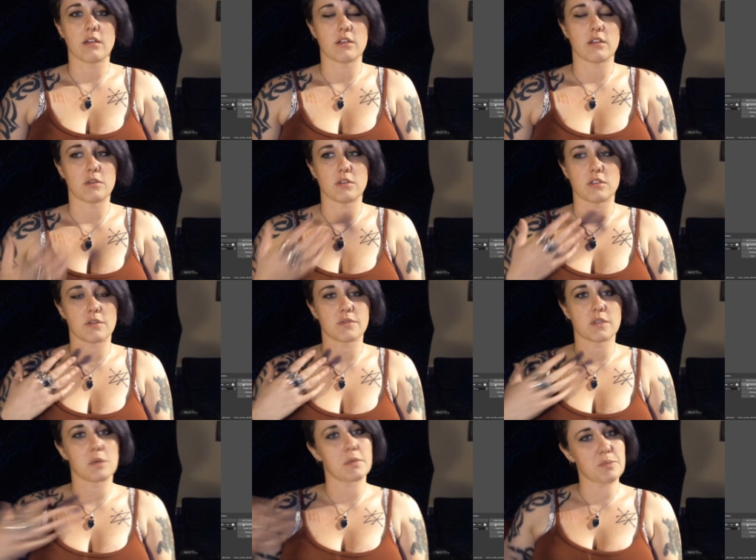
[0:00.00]
You deserve
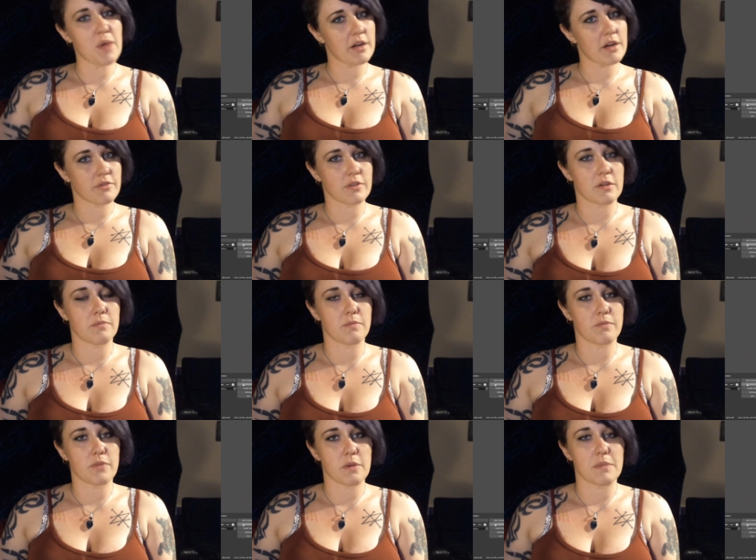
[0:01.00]
so much better from
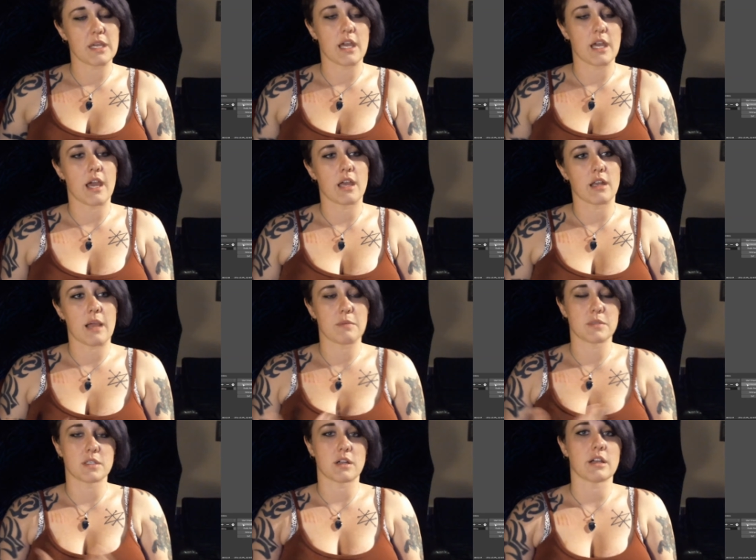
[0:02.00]
me, and I'm
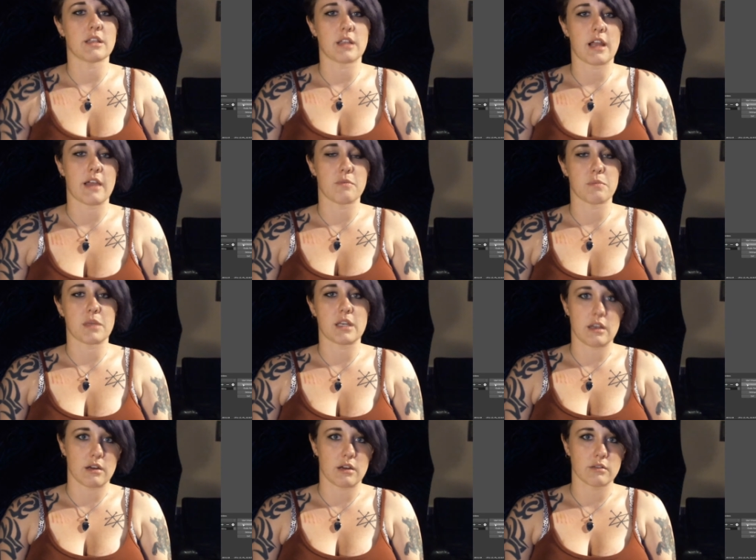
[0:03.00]
sorry that I haven't been
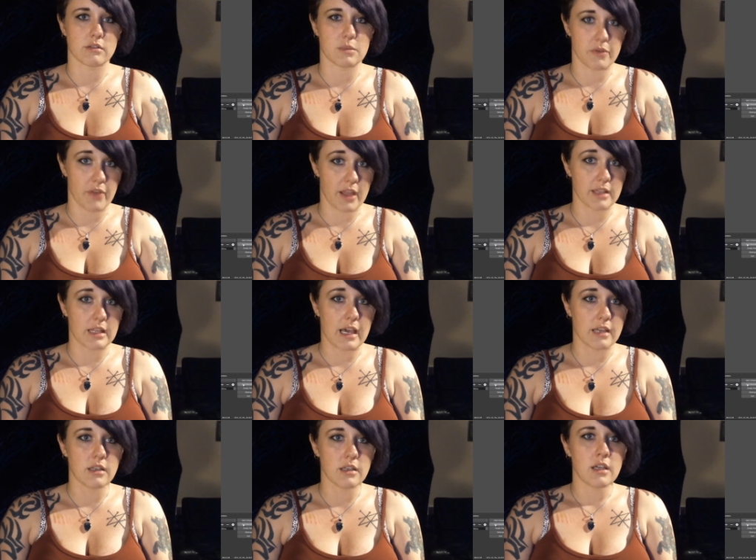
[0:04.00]
here to provide
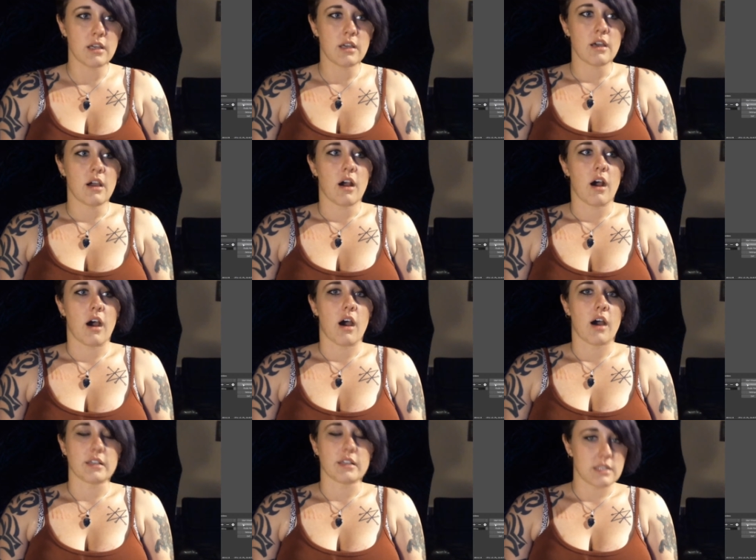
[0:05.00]
that.
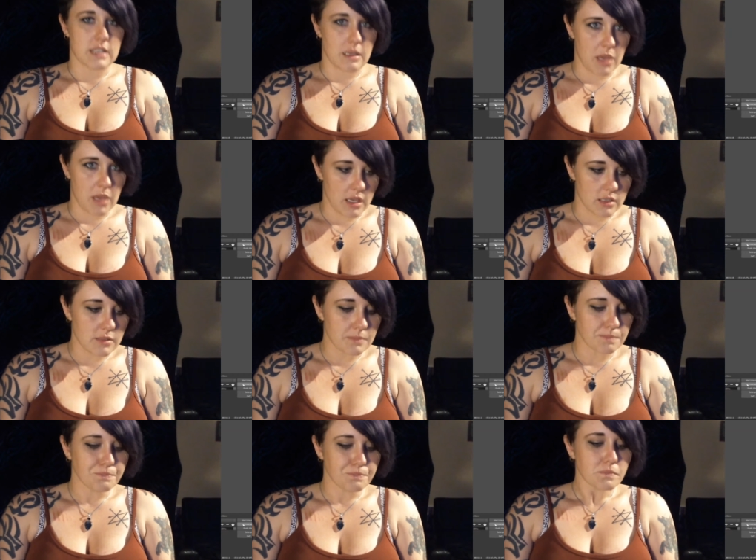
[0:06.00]
On the same hand,
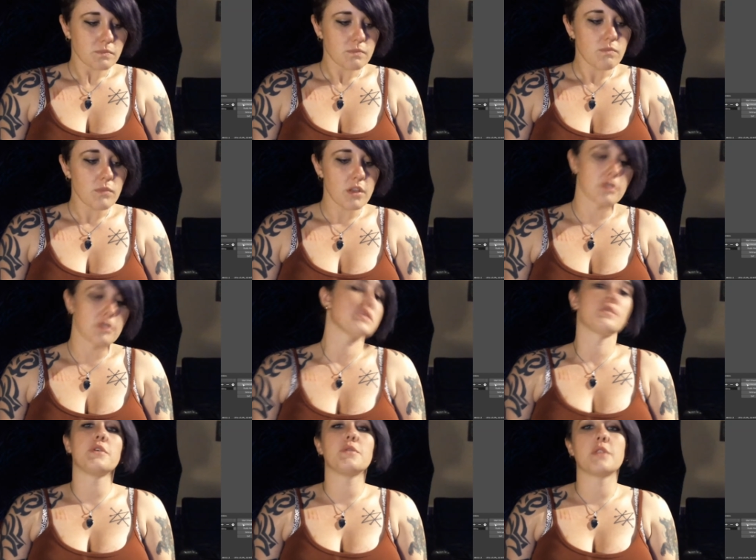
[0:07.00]
those
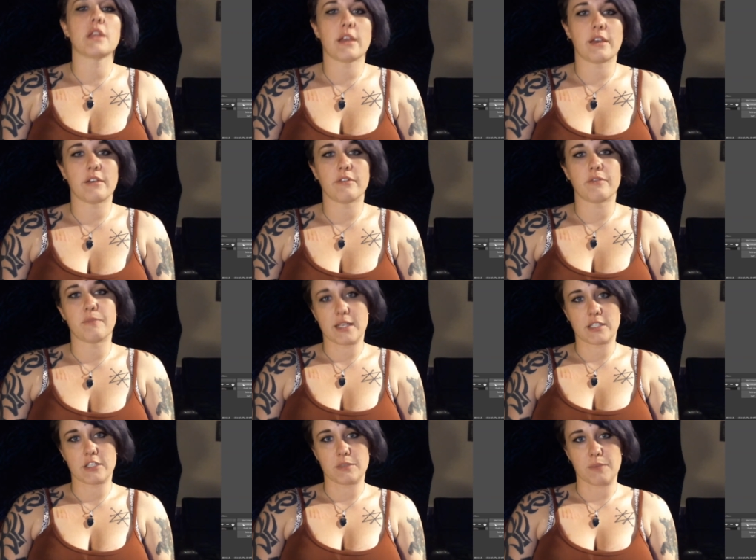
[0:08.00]
of you that have
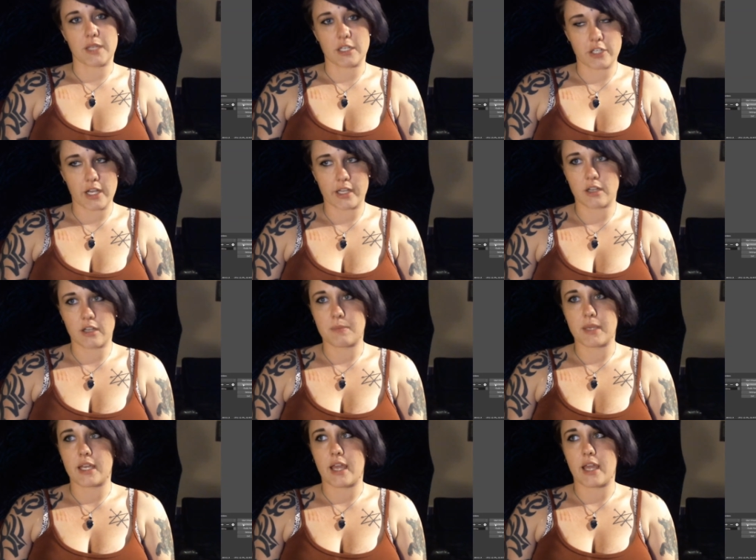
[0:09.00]
messaged me to check on
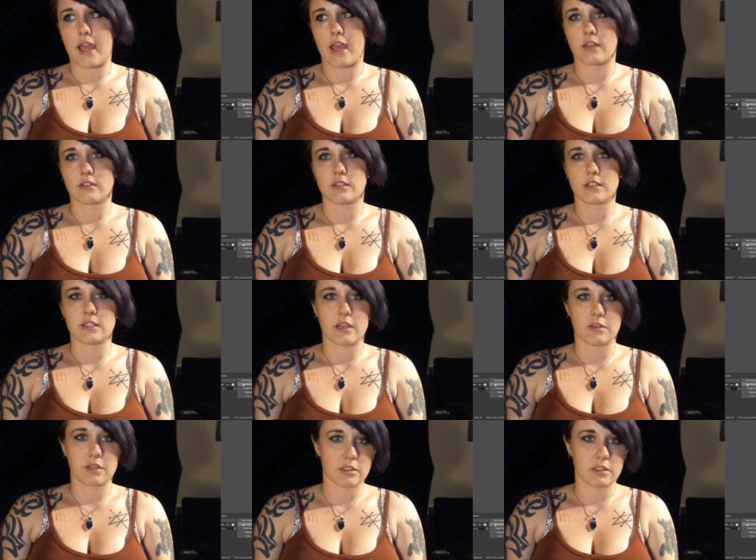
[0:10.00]
me and to see how
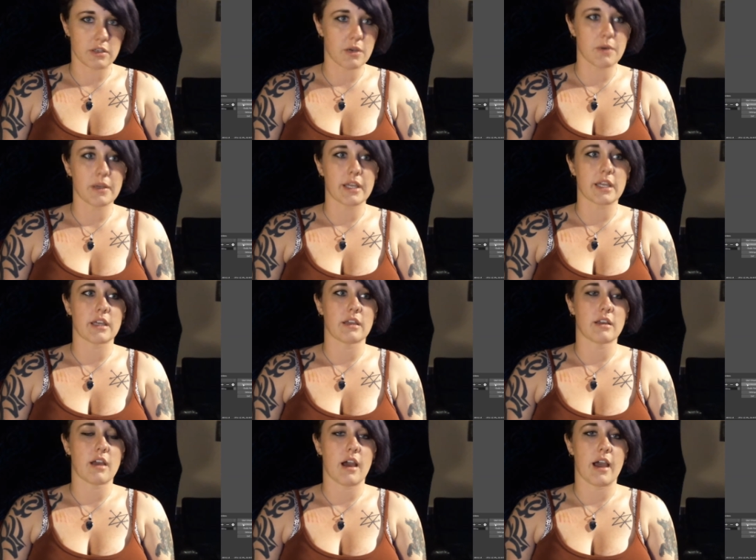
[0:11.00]
things are going,
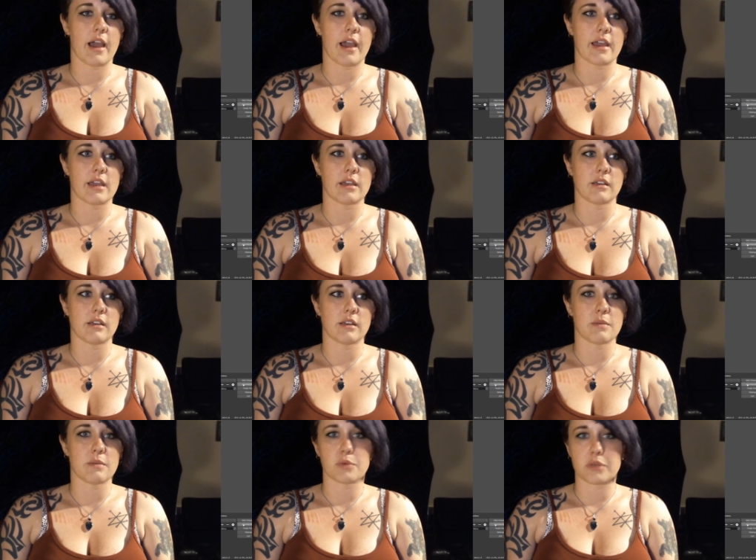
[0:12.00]
I
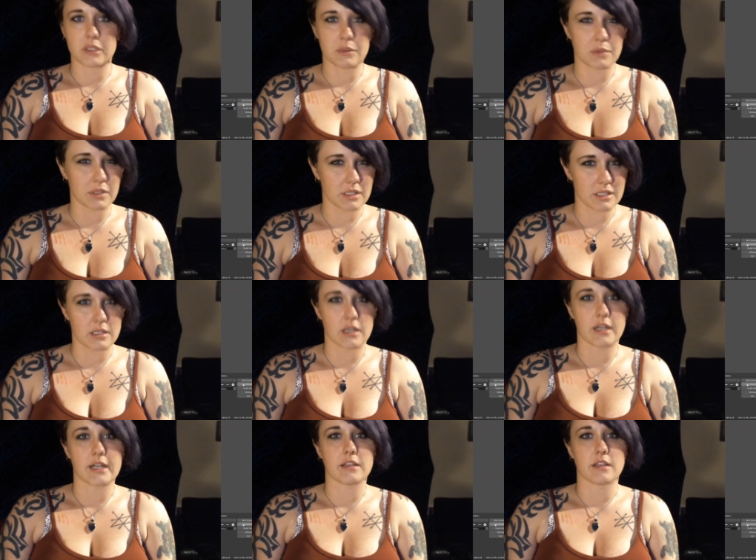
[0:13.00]
am really, really
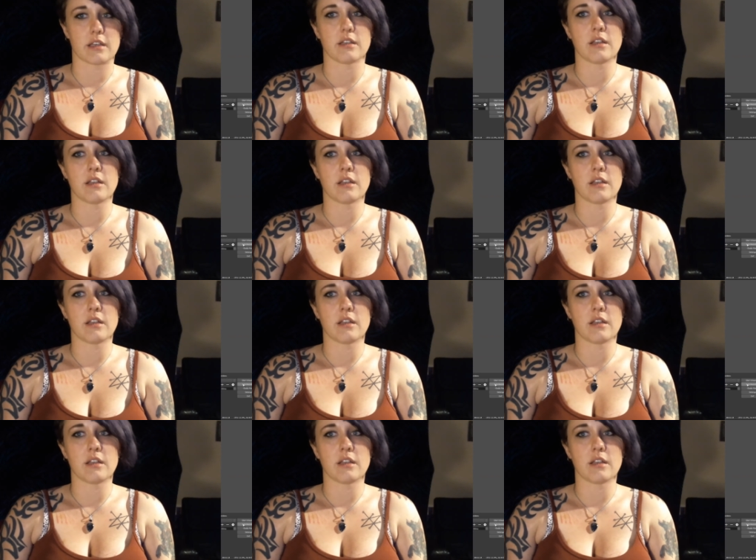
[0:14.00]
sorry that